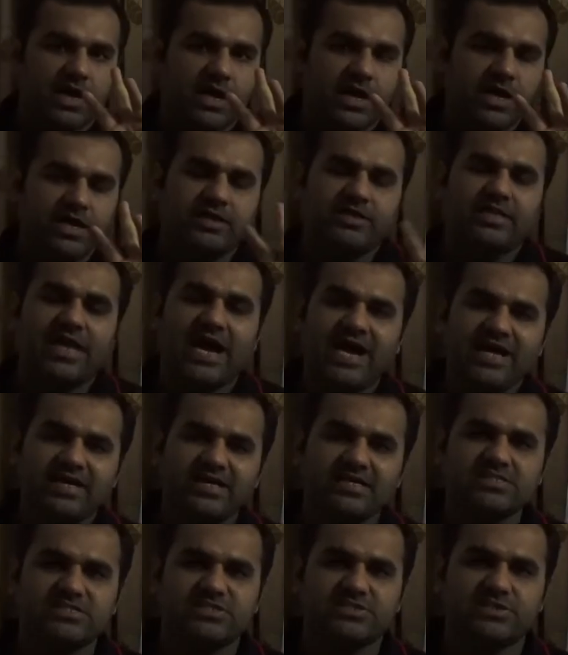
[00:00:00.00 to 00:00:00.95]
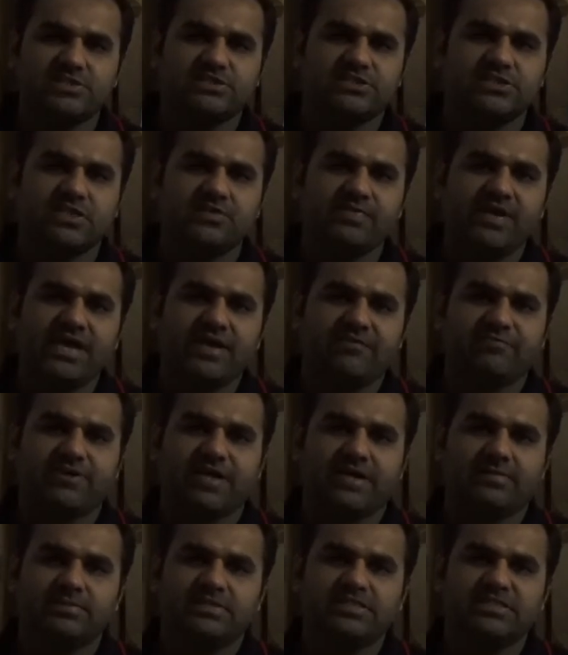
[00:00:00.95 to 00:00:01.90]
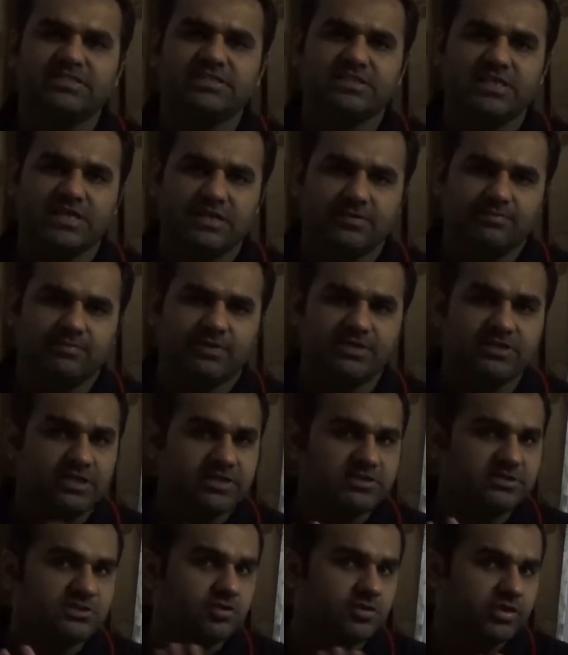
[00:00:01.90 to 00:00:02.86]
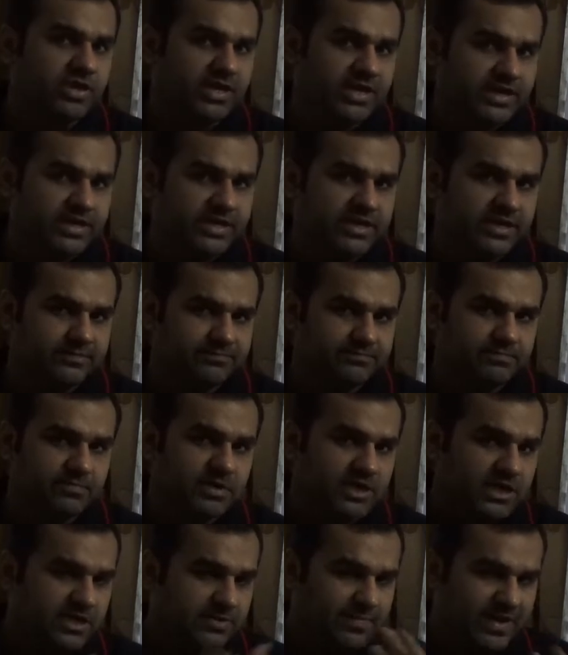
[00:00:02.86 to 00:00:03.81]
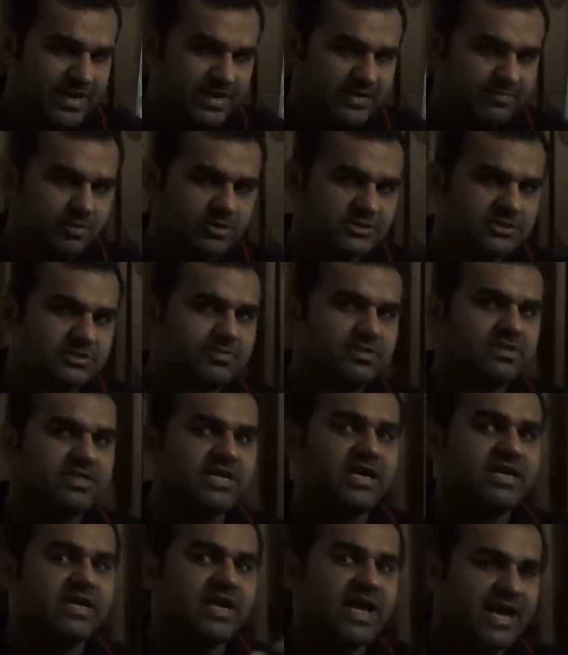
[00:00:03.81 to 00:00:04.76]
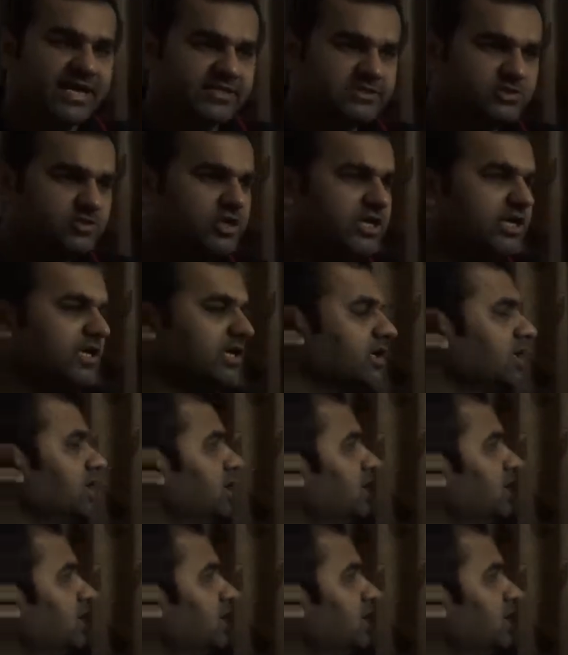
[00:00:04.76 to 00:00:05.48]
In that illustration, we have kept this same, but there is no guarantee. It might possible that actually